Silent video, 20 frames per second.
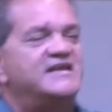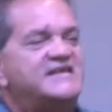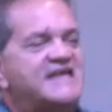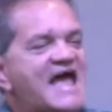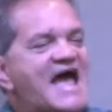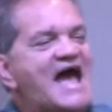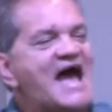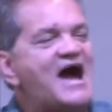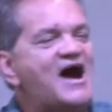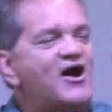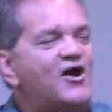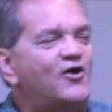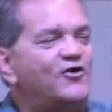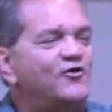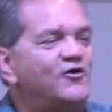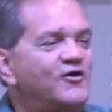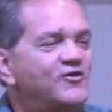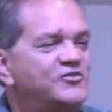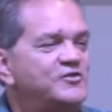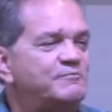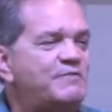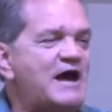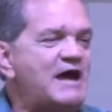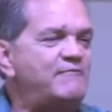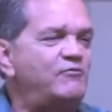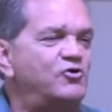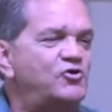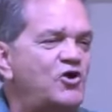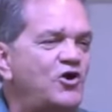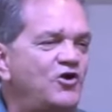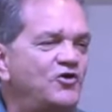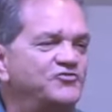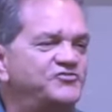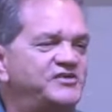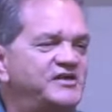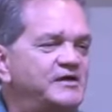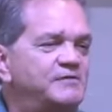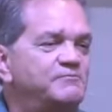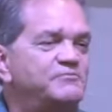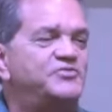Now the Bible calls
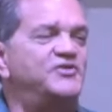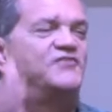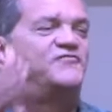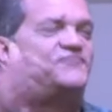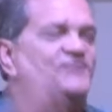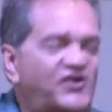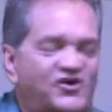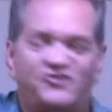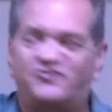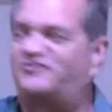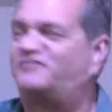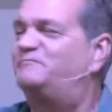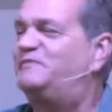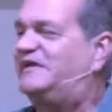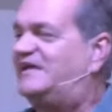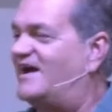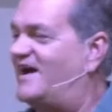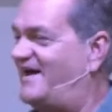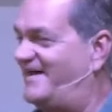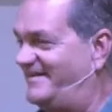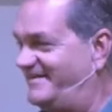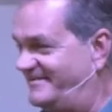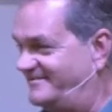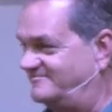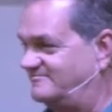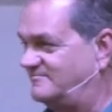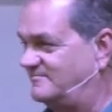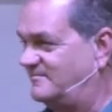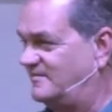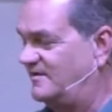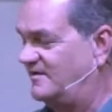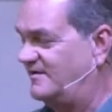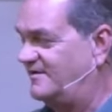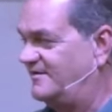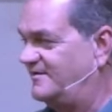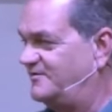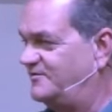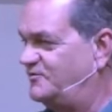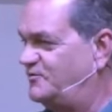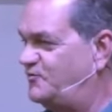him the first begotten.
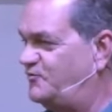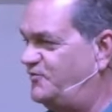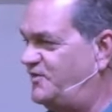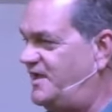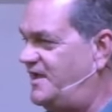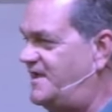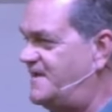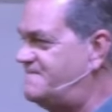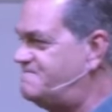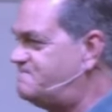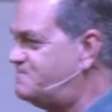You see?